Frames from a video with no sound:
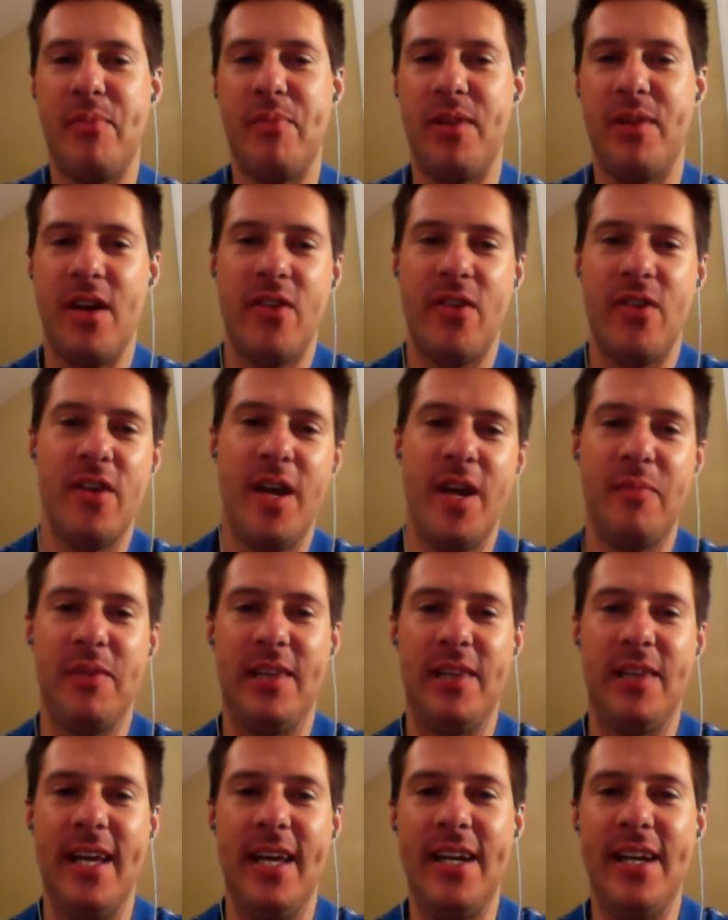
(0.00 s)
plotter named
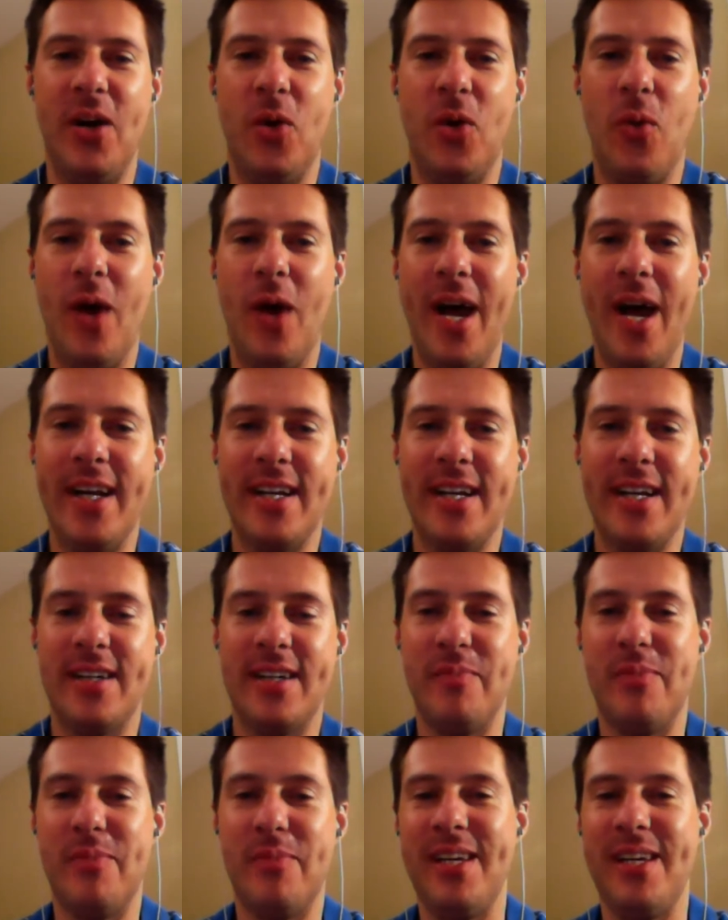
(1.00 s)
Lendell White could
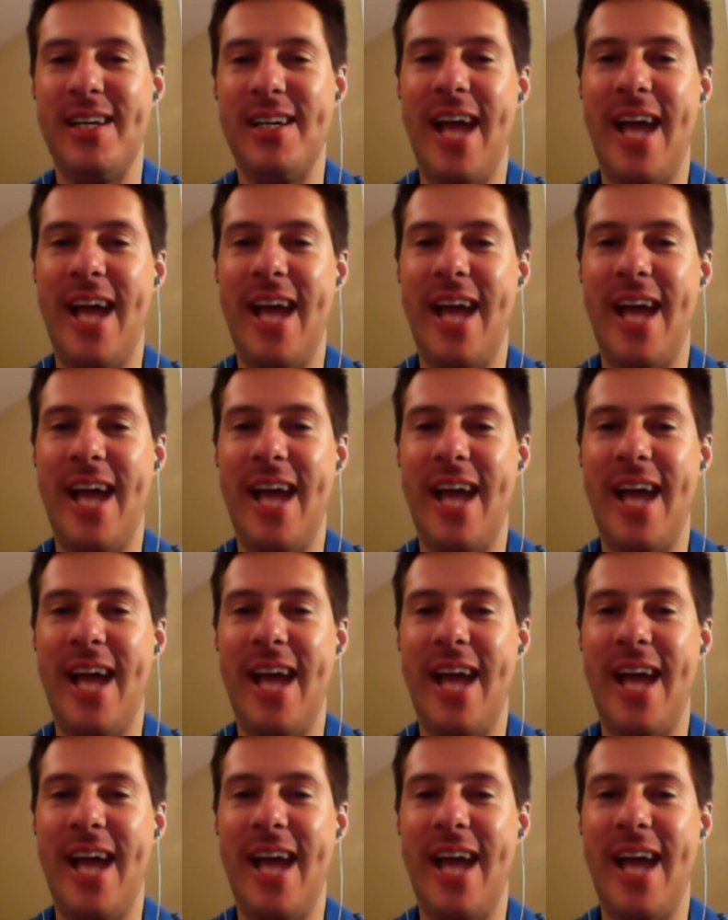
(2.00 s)
complete an